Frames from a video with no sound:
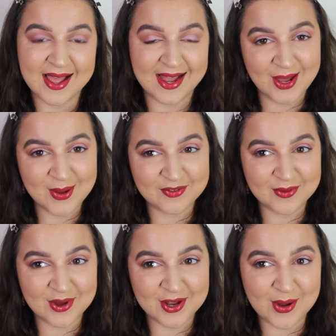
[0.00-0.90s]
Hello
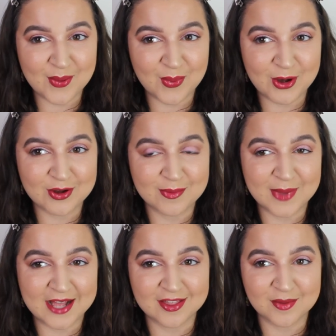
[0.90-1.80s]
everyone and welcome
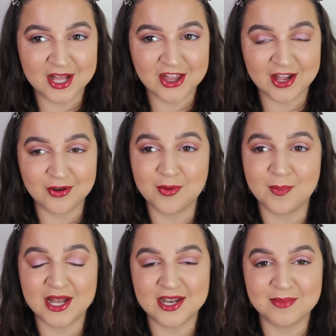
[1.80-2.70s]
back to my channel.
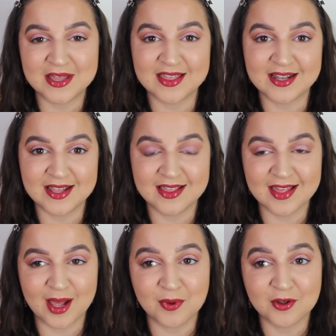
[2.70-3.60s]
My name is Liz.
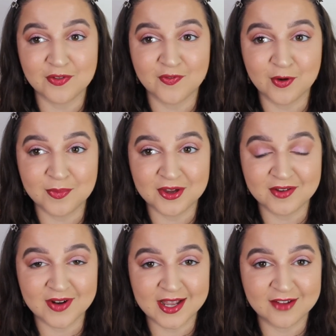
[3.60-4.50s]
I post 4 beauty
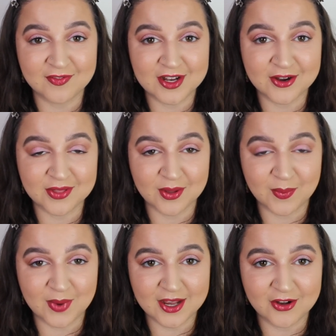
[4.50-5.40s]
related videos a
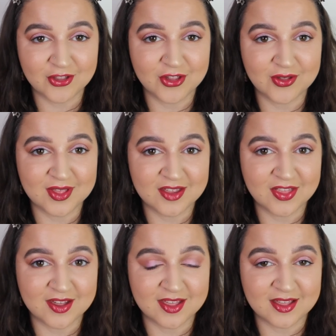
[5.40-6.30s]
week on Tuesday,
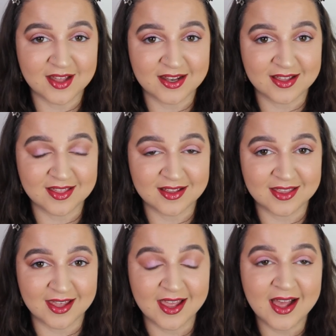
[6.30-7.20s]
Thursday, Saturday and
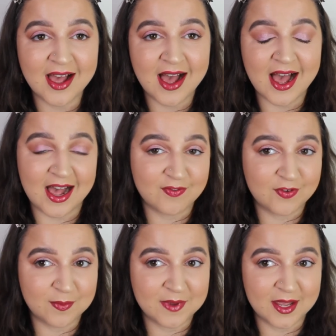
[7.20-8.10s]
Sunday at
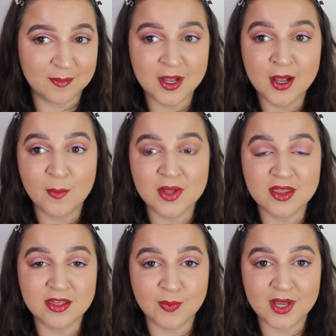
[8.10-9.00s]
4 p.m. But
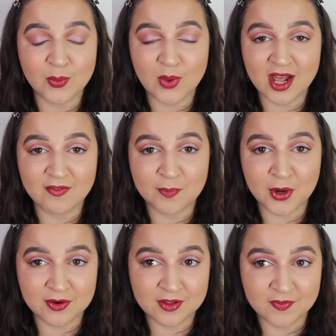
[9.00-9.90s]
this week we have a
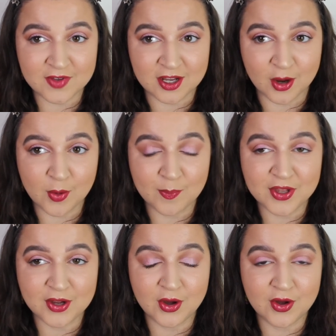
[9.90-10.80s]
bonus video
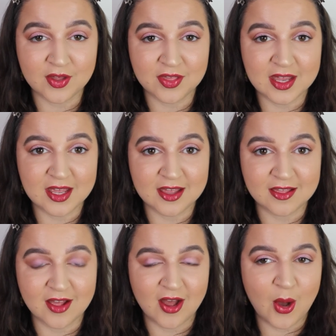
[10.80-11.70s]
because it
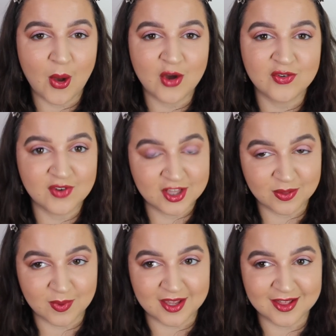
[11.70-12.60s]
is Friends
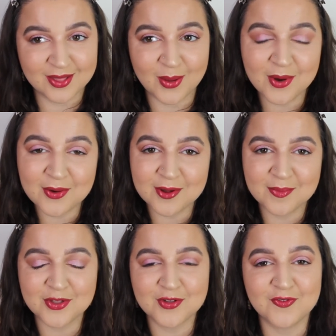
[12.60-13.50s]
Week. So welcome
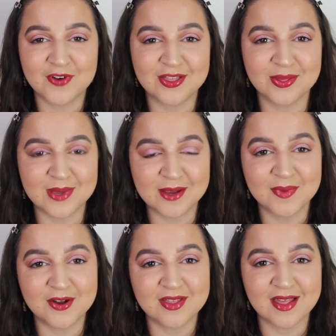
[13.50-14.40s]
to Friends Week
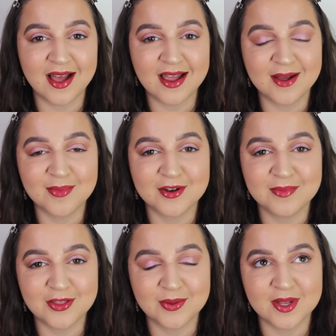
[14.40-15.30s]
because I am going to
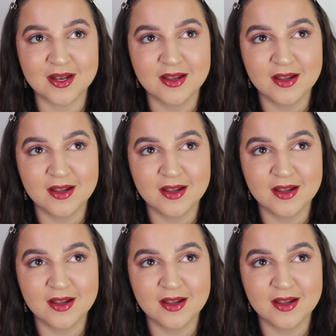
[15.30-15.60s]
be doing,